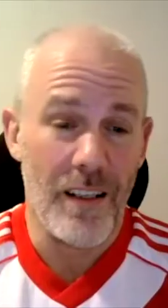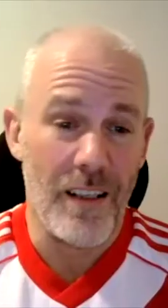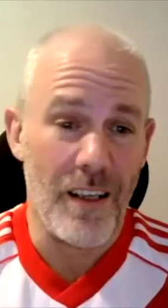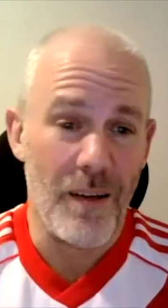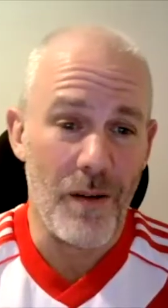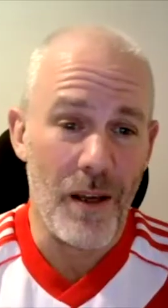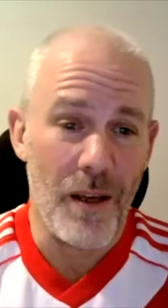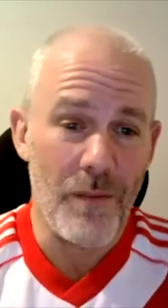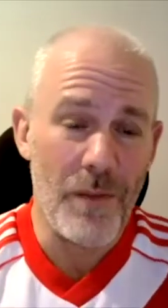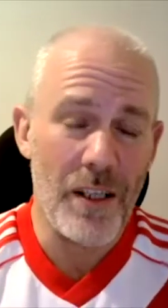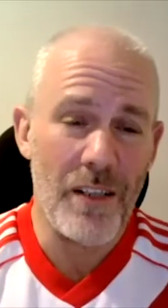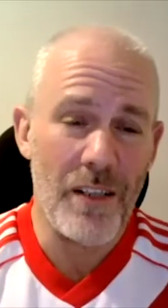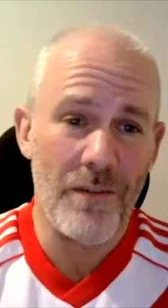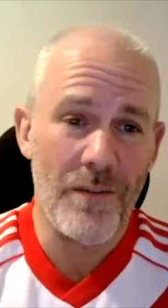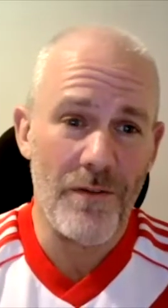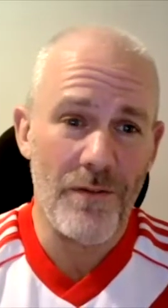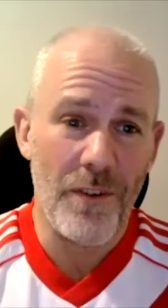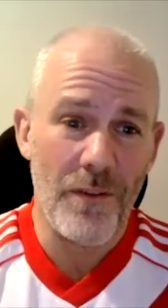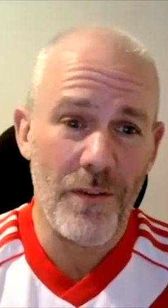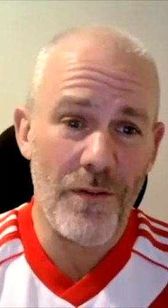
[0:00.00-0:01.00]

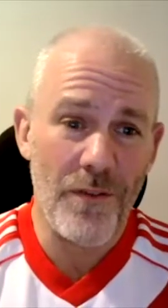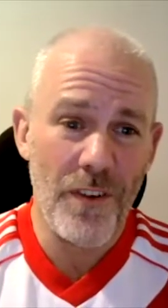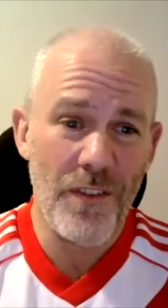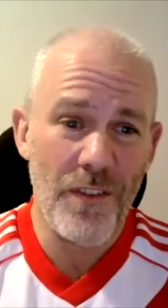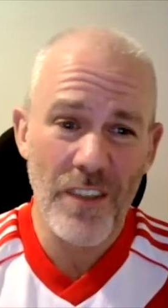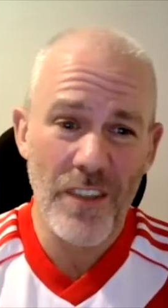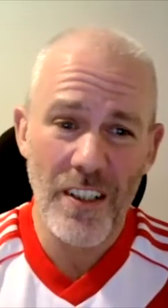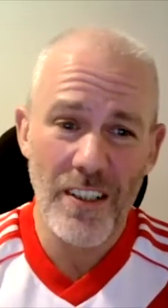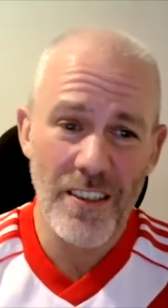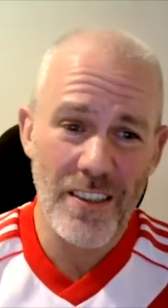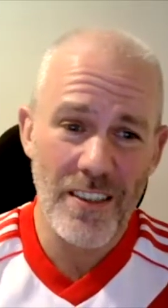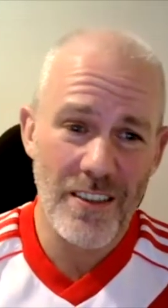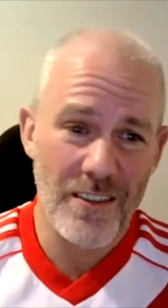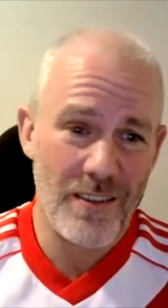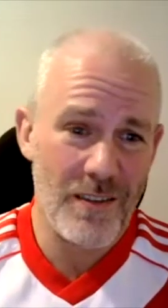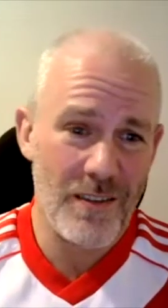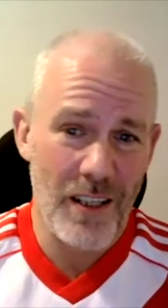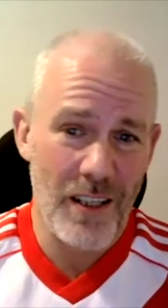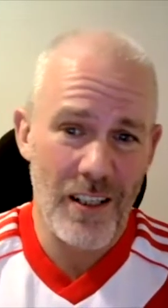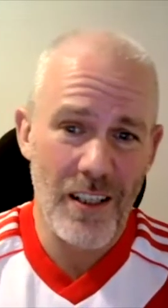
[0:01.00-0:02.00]
for 15,
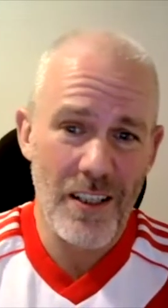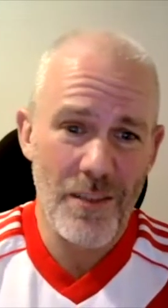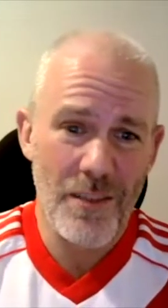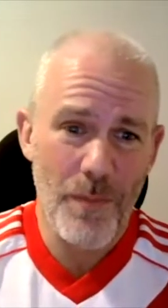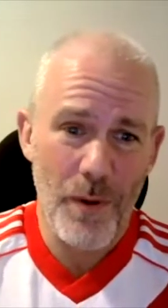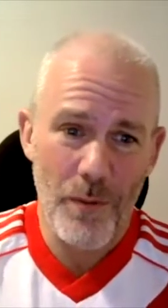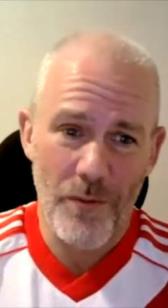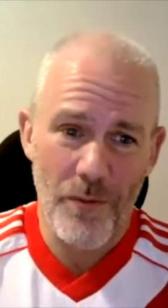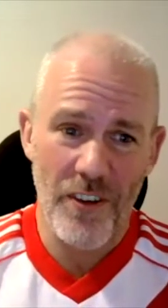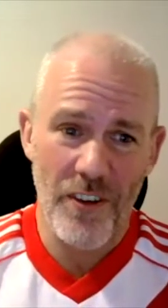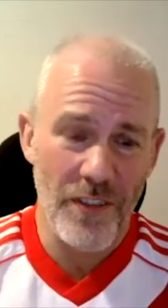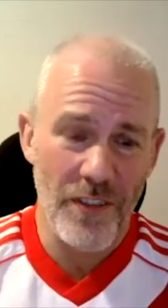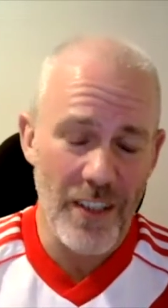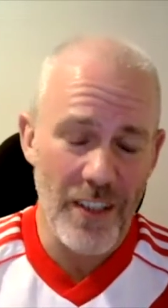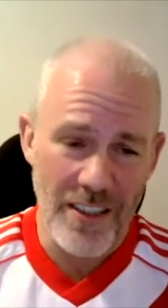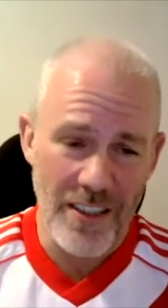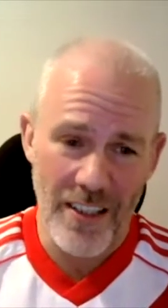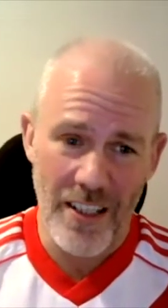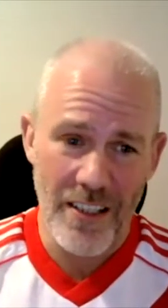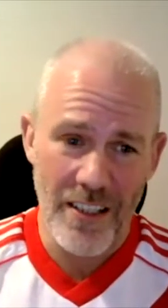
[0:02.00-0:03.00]
I think it's about 15
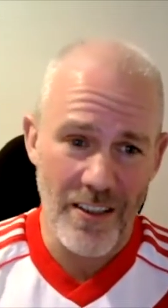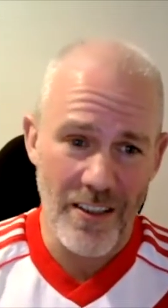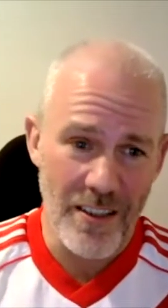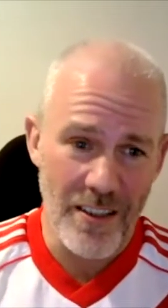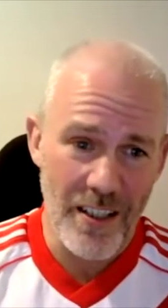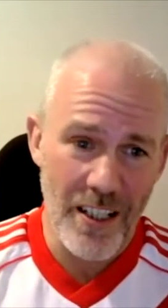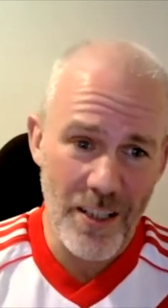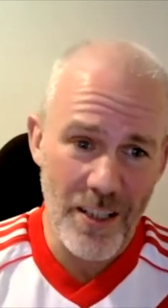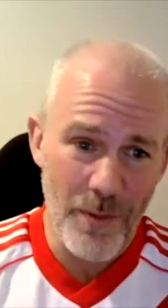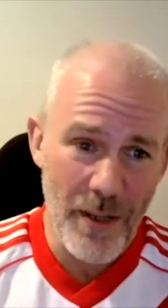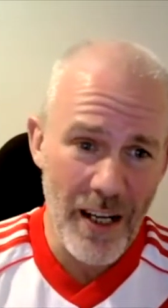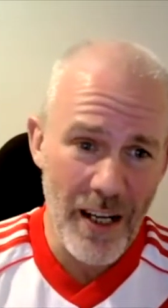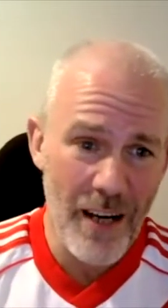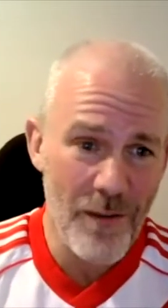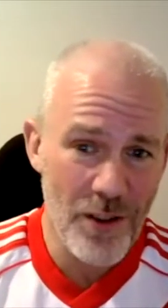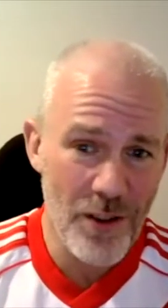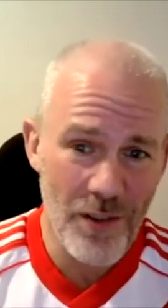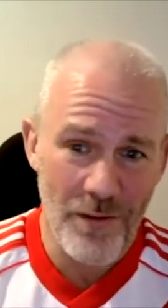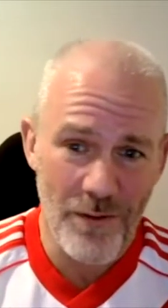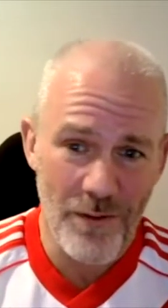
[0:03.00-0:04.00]
seasons, he's been
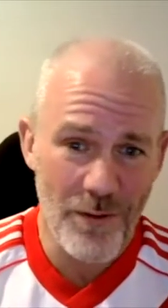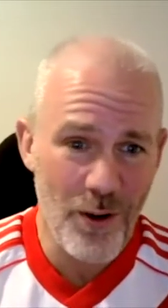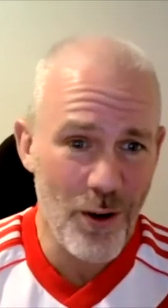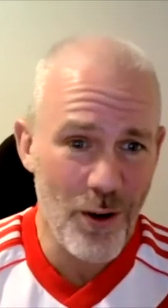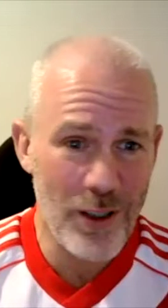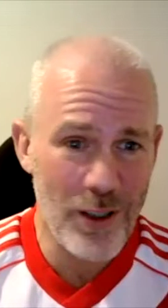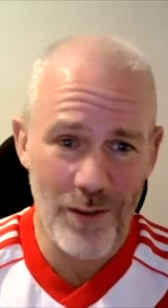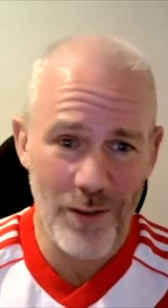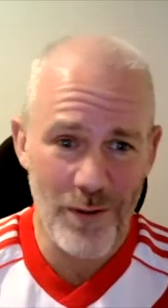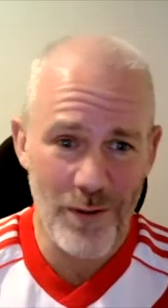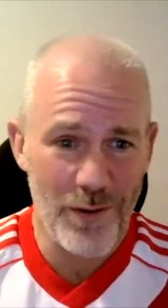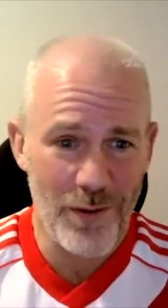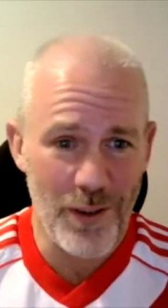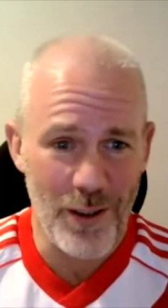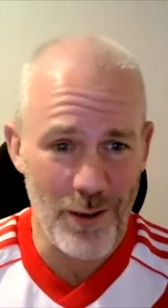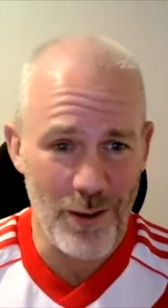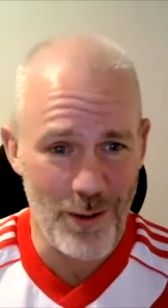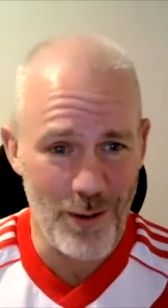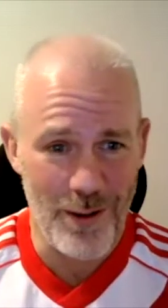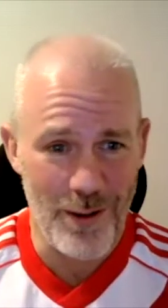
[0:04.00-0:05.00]
averaging 40 to 50
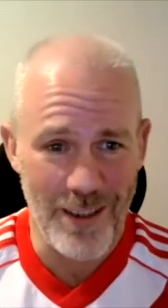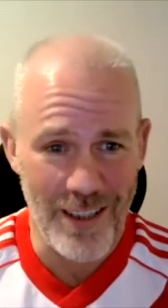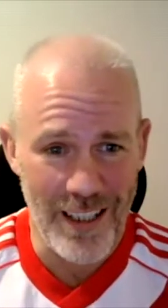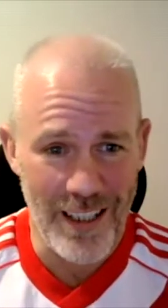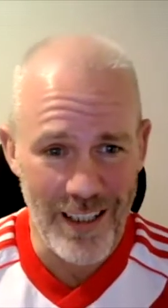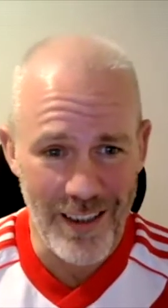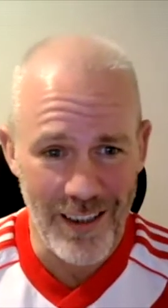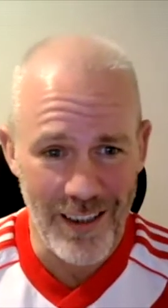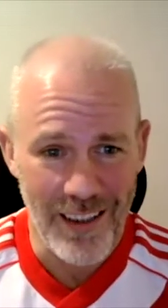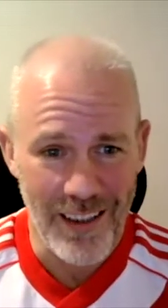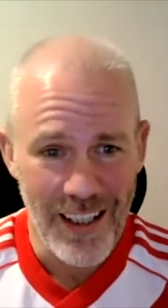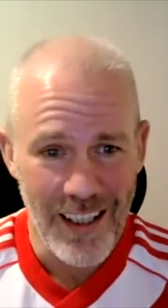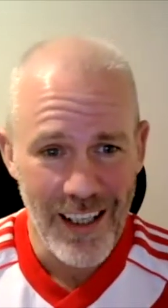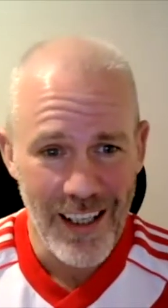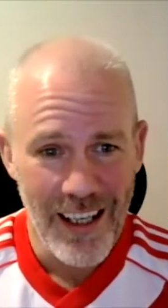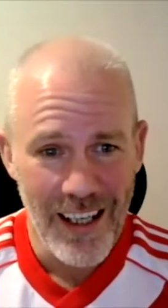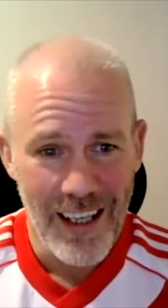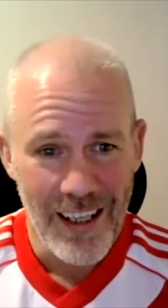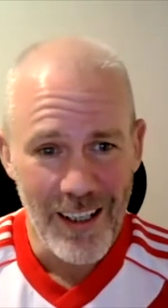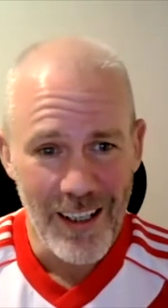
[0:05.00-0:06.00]
goals a season,
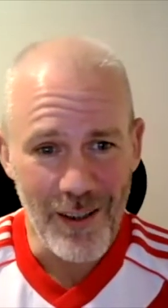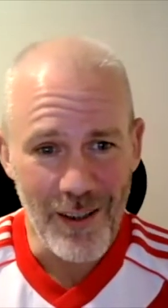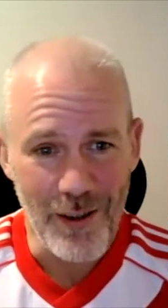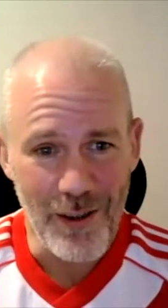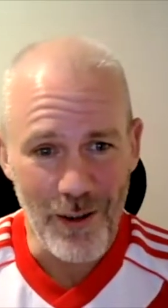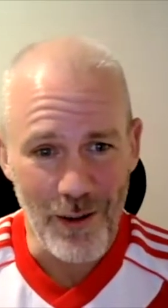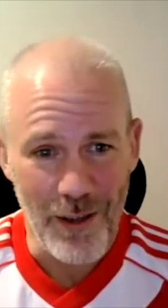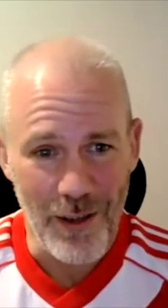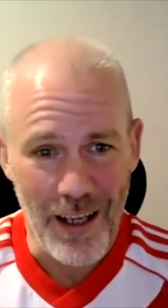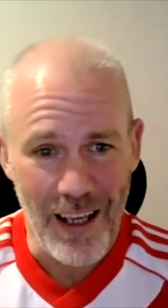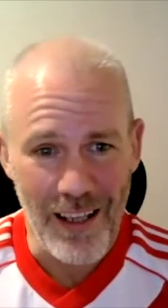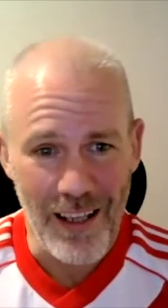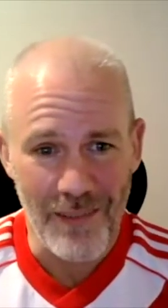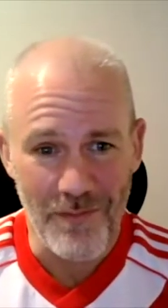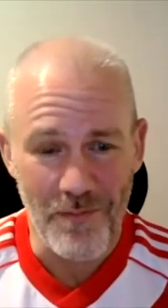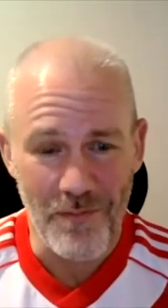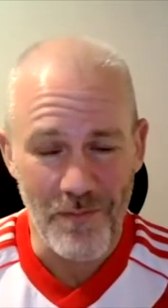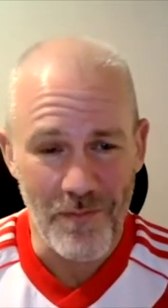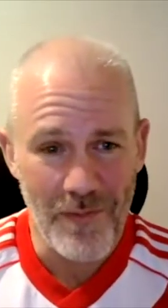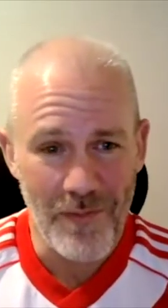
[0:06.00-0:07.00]

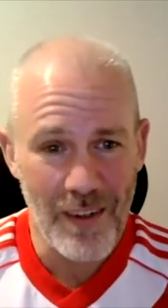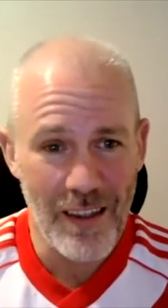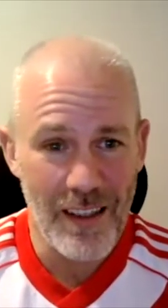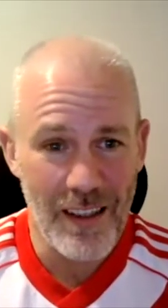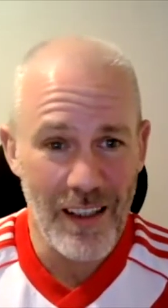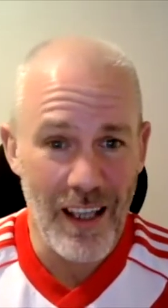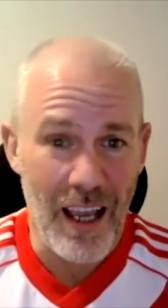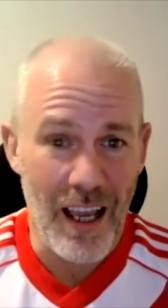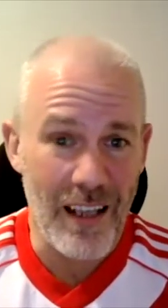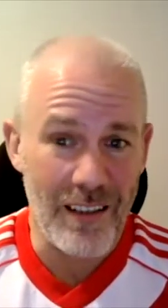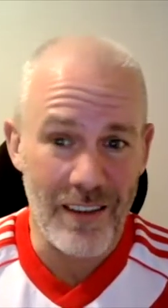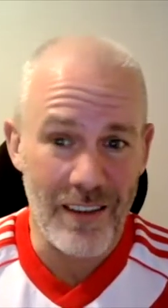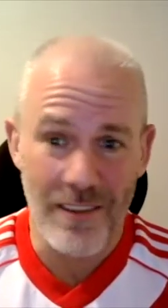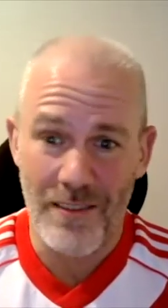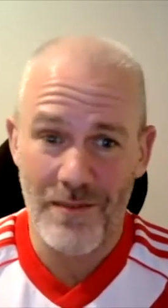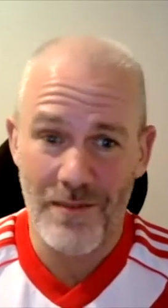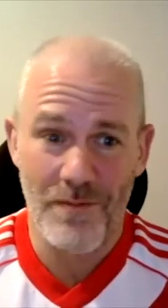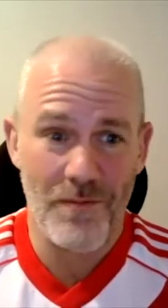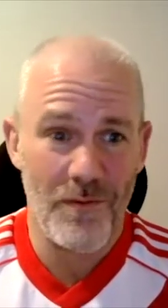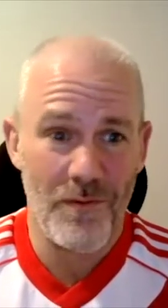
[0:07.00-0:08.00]
and
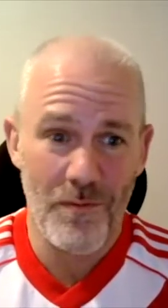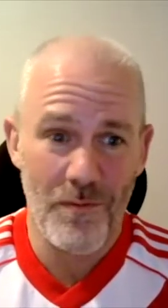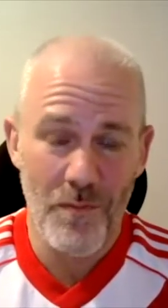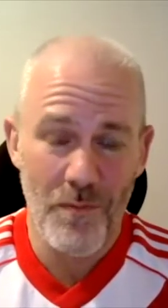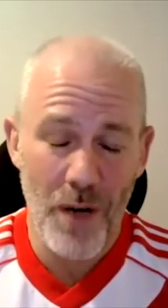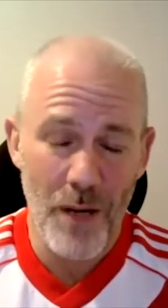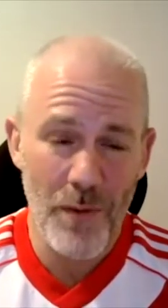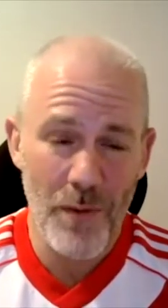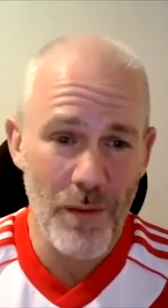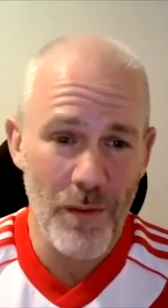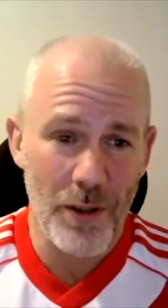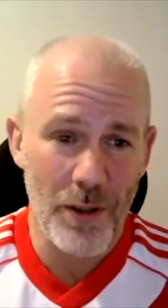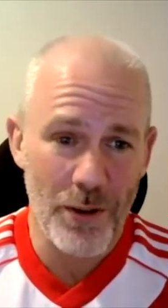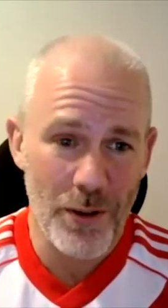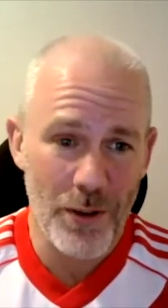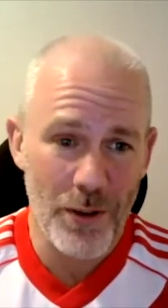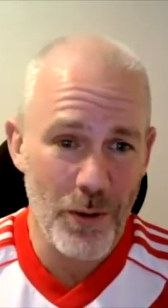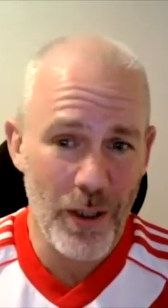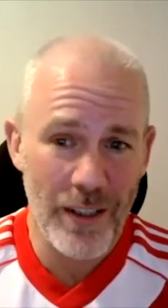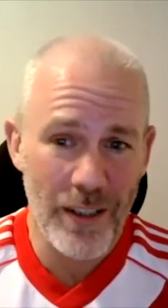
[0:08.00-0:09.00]
probably about
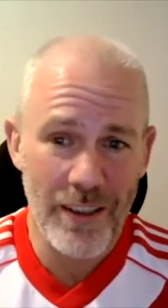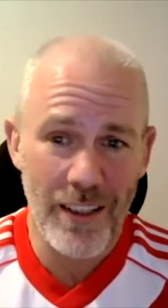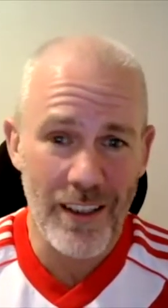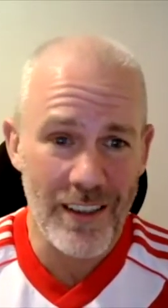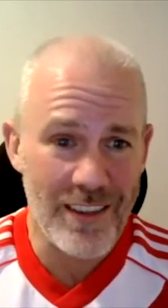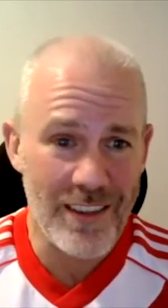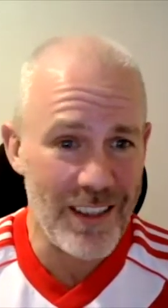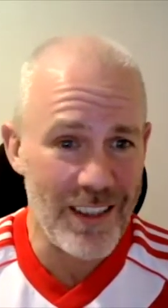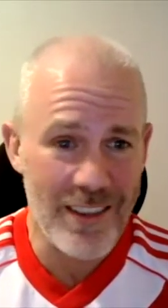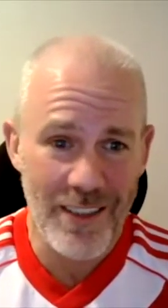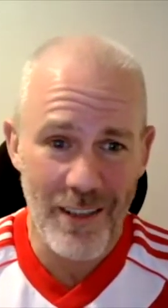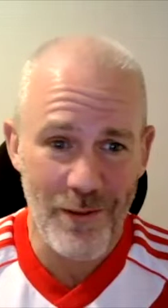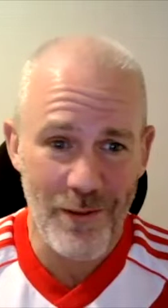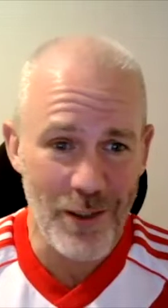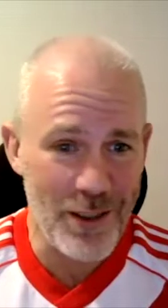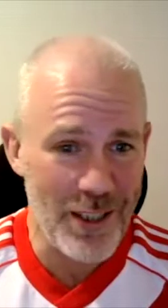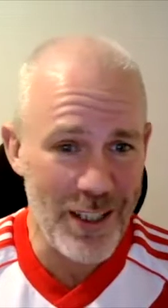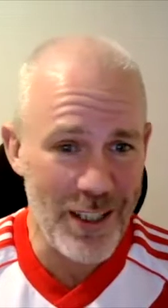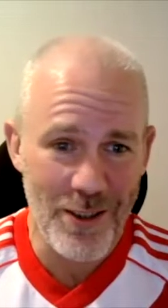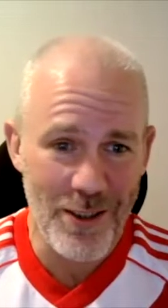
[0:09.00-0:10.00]
20 assists every
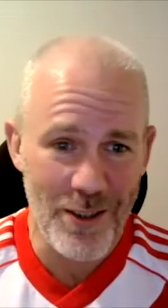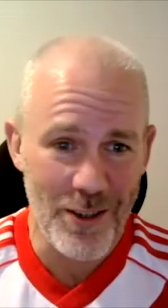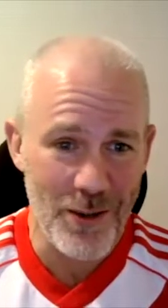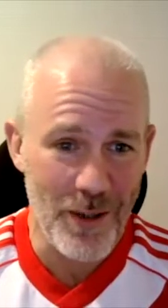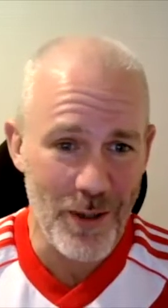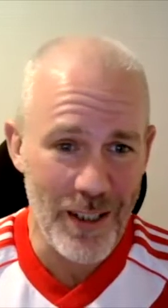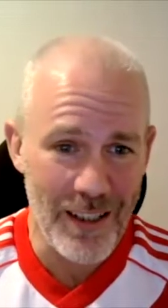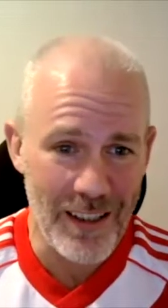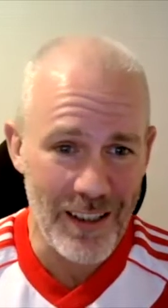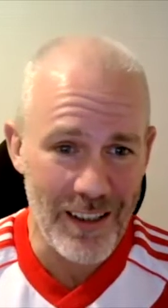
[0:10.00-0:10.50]
season as well.